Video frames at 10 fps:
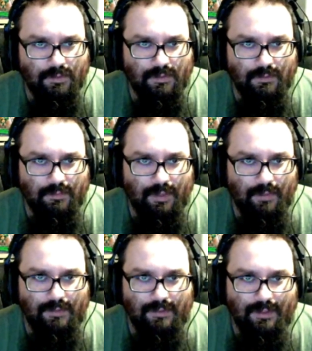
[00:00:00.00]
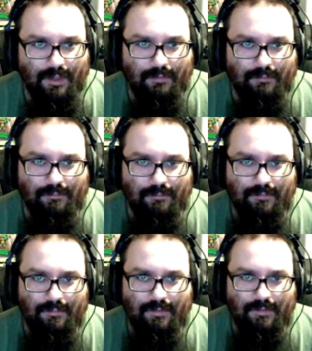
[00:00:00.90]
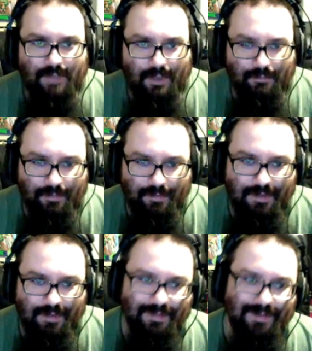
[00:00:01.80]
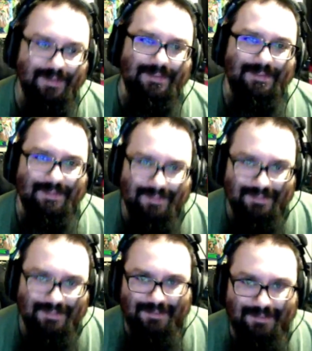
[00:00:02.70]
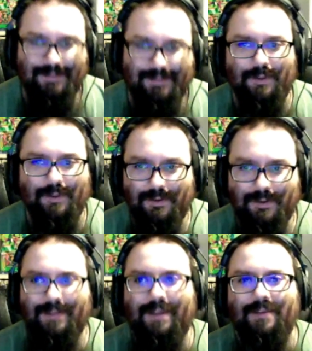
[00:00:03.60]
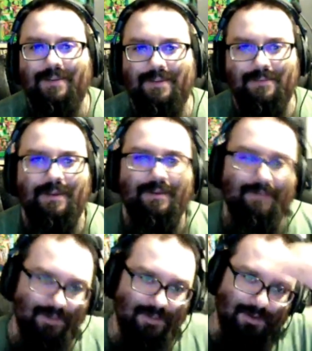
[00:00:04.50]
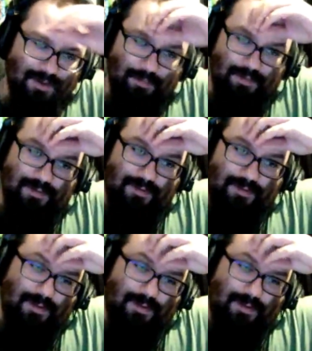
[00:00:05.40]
Sometimes it's like 10, 15 minutes, and then it's like 2 of those together doesn't make a very long episode.